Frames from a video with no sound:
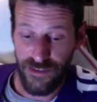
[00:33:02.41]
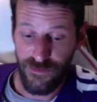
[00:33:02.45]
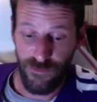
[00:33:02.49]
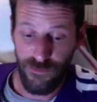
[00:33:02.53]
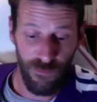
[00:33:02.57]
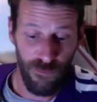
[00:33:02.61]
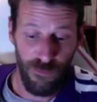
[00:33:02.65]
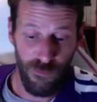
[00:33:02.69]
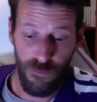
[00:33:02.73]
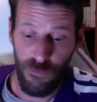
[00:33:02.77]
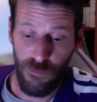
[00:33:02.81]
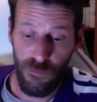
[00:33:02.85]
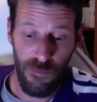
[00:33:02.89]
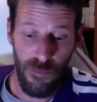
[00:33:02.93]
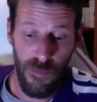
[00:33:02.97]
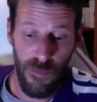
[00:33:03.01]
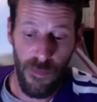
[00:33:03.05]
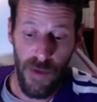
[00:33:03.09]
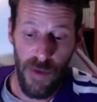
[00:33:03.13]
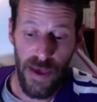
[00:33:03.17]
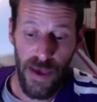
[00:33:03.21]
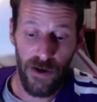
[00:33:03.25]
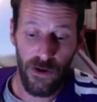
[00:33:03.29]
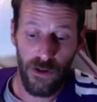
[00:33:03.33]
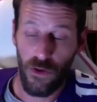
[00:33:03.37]

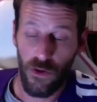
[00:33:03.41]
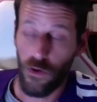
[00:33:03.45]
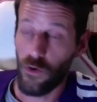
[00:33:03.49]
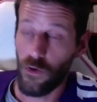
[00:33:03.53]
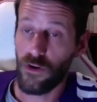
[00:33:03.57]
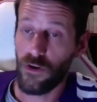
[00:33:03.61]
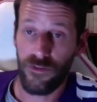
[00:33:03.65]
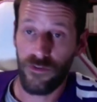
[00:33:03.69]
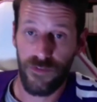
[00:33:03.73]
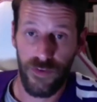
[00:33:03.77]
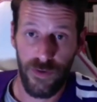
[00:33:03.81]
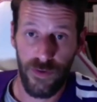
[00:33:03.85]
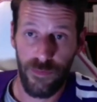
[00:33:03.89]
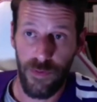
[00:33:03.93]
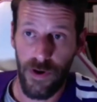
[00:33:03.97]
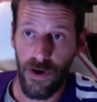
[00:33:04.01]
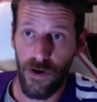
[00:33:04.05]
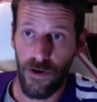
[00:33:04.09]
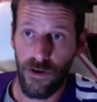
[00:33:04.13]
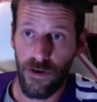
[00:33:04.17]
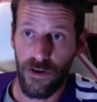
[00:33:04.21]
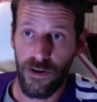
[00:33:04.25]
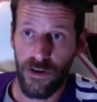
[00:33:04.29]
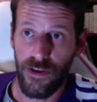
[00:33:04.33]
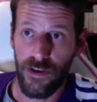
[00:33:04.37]
male or
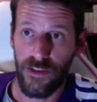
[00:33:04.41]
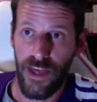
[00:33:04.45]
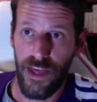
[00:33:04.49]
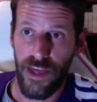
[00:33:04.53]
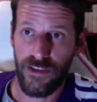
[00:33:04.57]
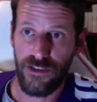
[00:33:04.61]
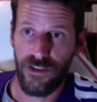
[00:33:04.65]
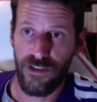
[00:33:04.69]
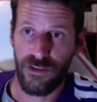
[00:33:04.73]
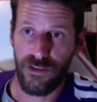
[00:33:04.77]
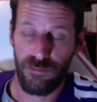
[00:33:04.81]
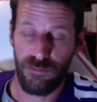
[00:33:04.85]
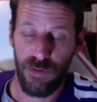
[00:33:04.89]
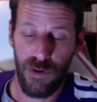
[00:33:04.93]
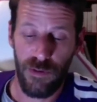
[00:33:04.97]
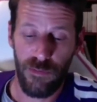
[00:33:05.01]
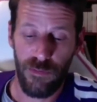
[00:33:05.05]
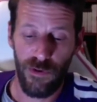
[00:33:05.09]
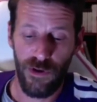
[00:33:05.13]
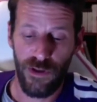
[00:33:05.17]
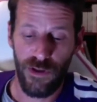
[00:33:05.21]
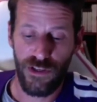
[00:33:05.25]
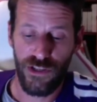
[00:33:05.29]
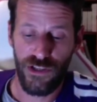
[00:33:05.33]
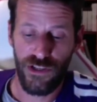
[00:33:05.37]
female that's just
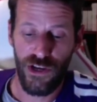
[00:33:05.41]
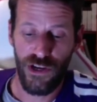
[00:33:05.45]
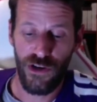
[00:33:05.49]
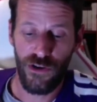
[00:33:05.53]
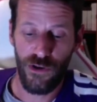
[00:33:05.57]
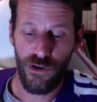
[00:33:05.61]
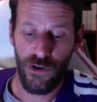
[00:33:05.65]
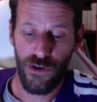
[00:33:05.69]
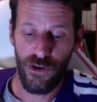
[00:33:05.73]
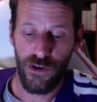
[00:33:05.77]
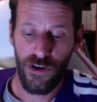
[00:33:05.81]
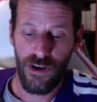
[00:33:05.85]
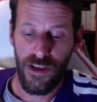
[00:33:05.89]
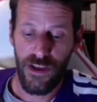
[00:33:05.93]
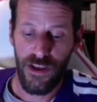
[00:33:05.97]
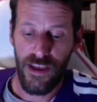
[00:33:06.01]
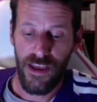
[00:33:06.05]
people in general